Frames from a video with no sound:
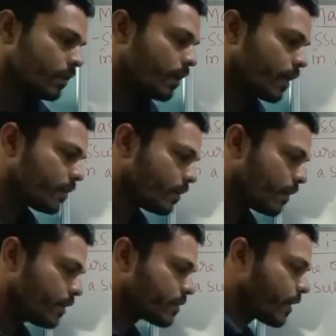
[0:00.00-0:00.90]
And
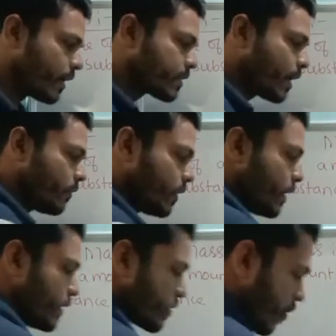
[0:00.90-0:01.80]
its SI unit
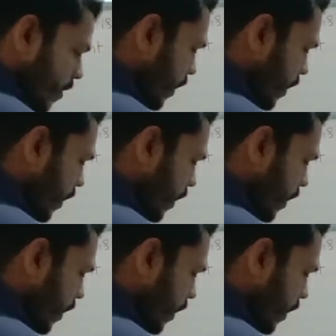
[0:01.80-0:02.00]
is, already